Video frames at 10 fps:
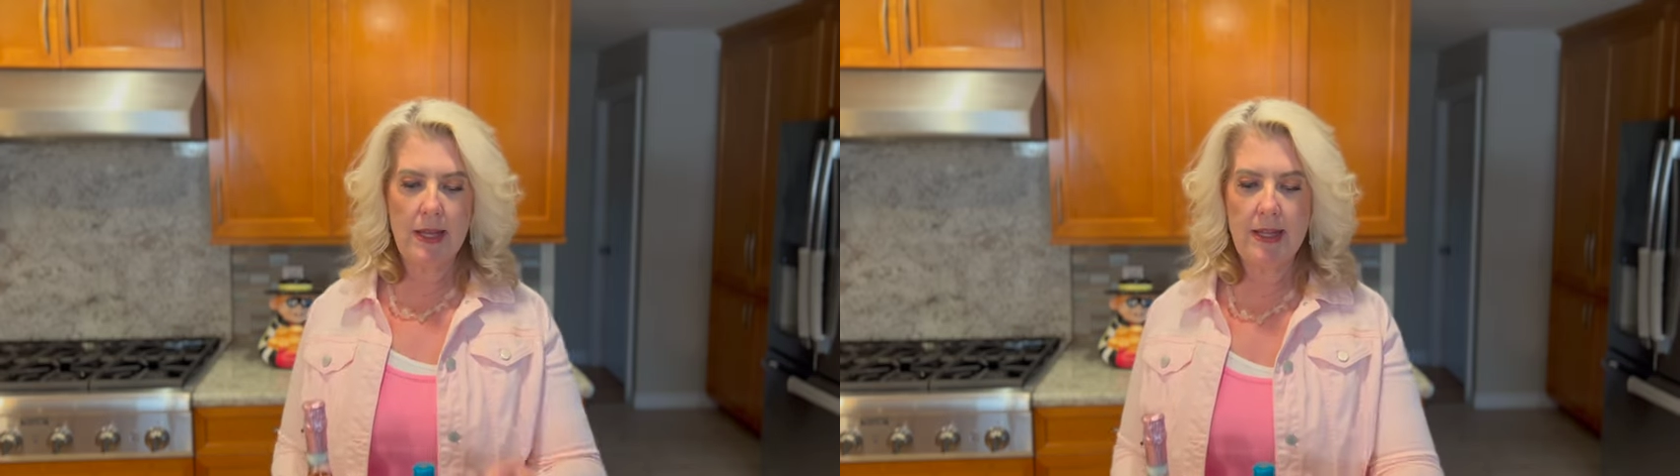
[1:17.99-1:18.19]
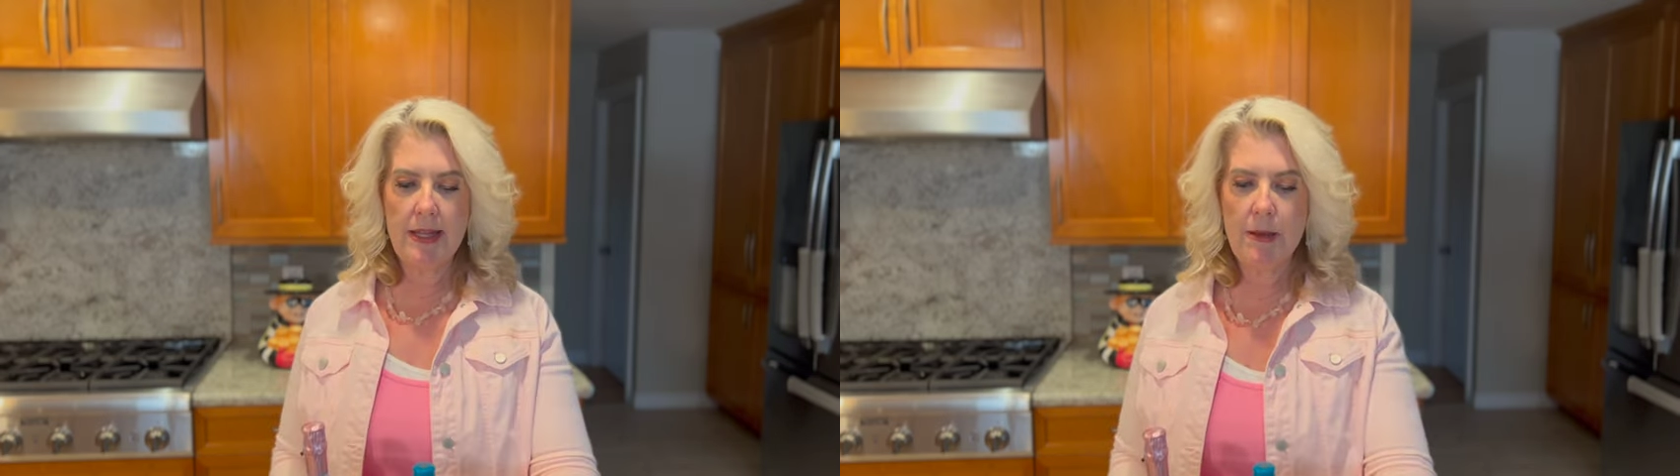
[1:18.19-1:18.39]

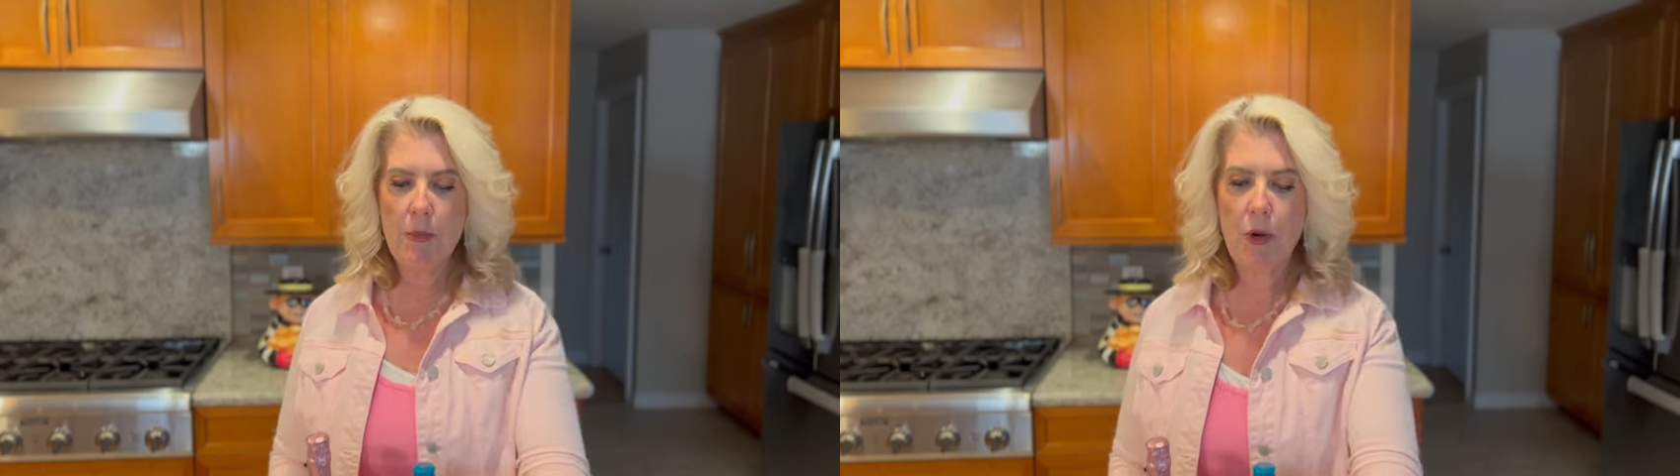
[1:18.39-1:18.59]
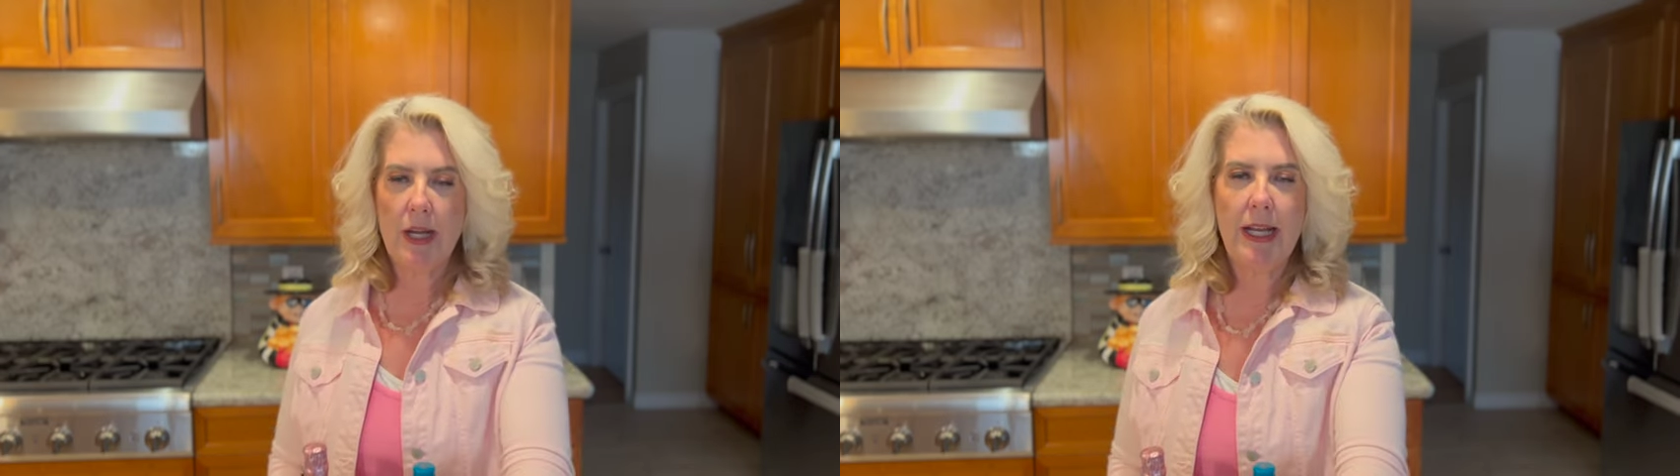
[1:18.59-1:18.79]
and in the
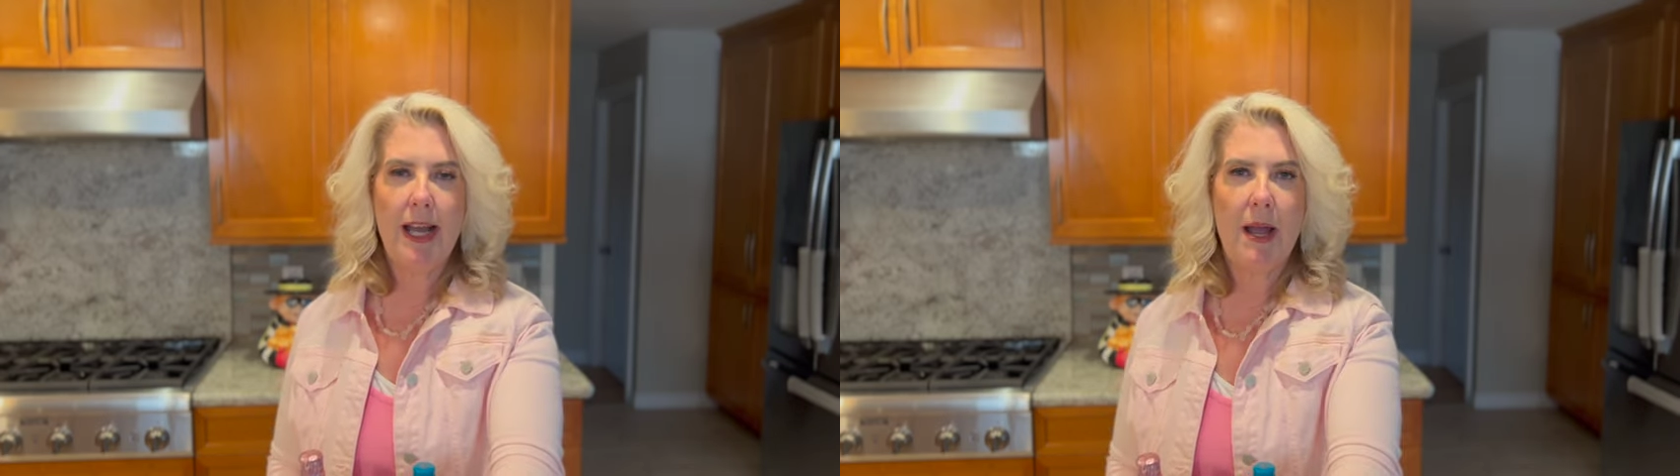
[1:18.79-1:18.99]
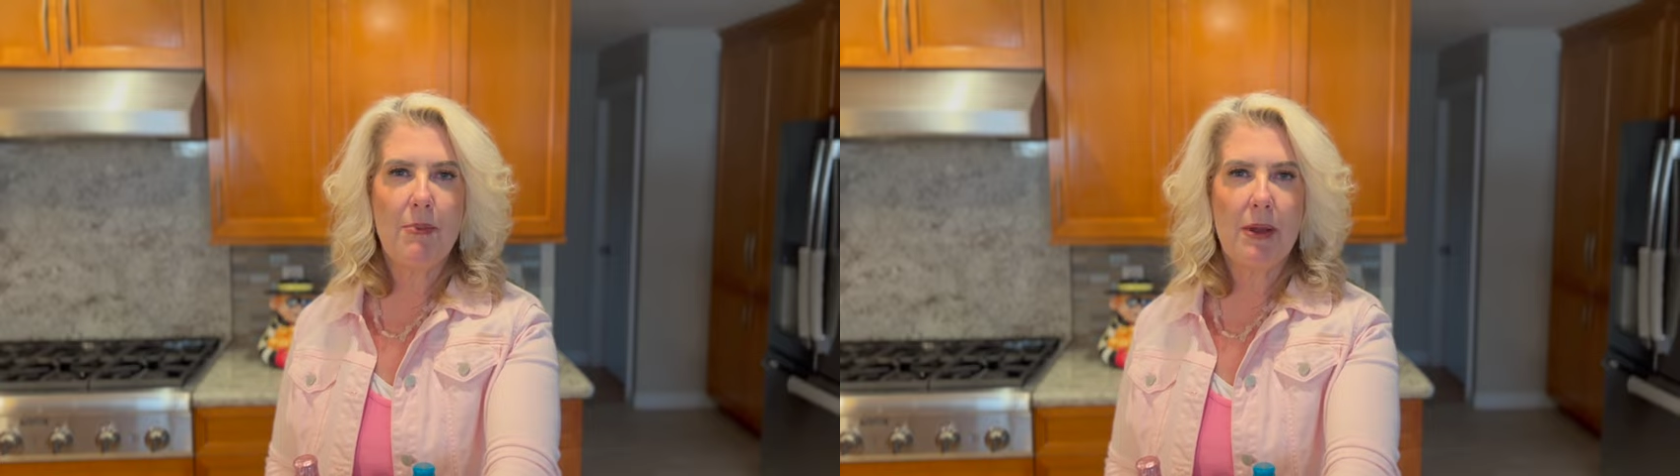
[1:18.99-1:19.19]
morning,
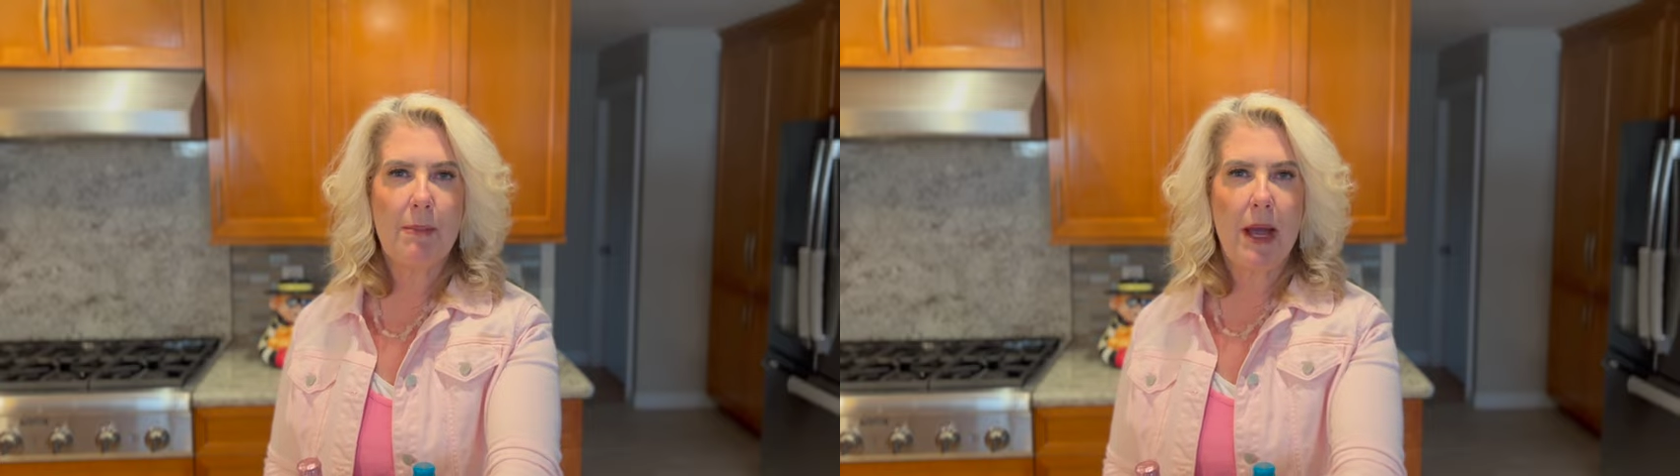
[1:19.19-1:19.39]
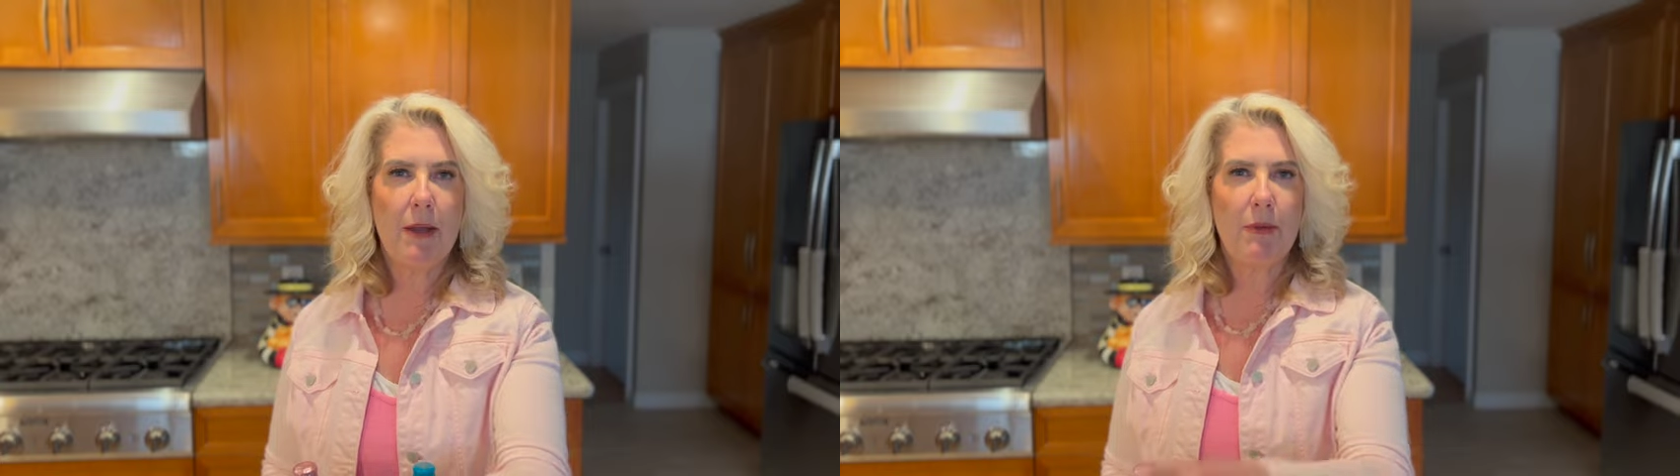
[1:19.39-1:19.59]
I bring my